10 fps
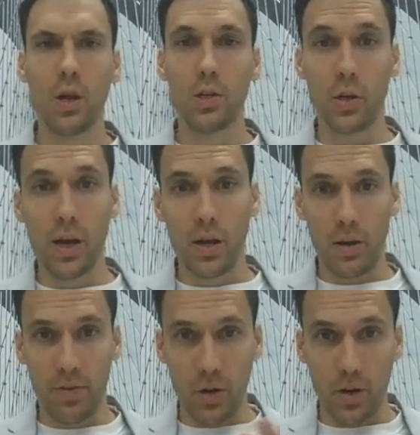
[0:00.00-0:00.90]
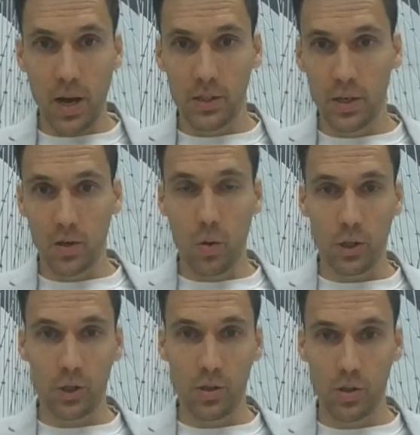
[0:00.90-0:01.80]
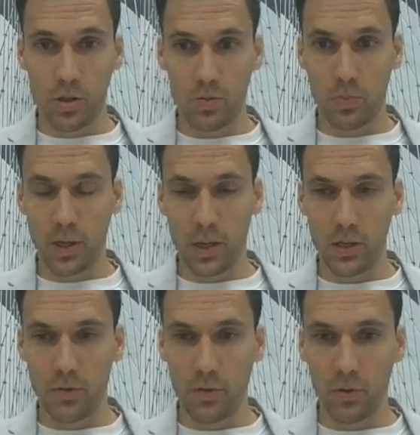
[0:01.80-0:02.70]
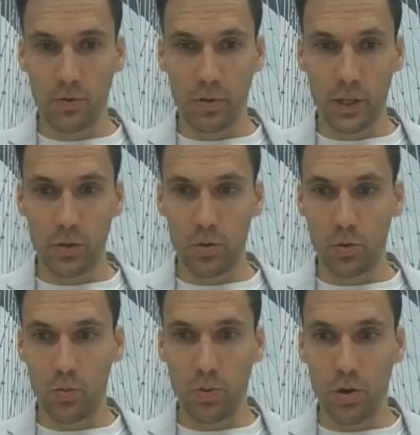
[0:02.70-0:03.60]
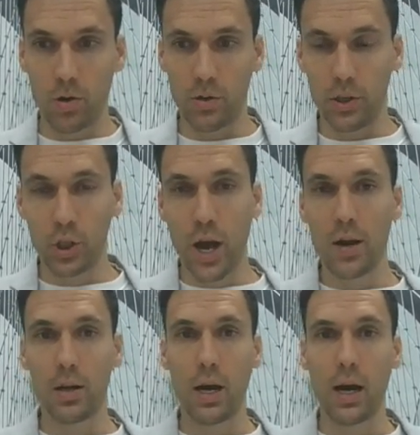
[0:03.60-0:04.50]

So again, if anyone has any questions, please feel free to put it on the chat.